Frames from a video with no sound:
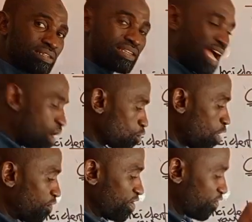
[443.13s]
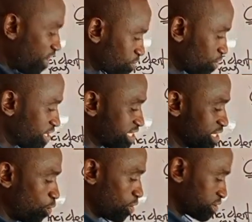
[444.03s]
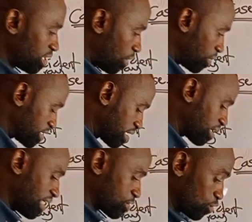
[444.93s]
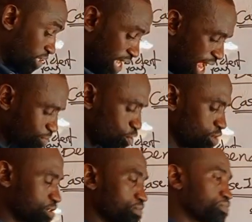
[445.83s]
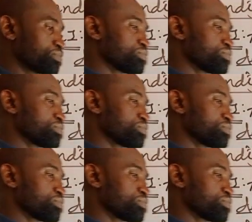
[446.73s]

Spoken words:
The angle of refraction is in what now? Is in glass. So they can ask us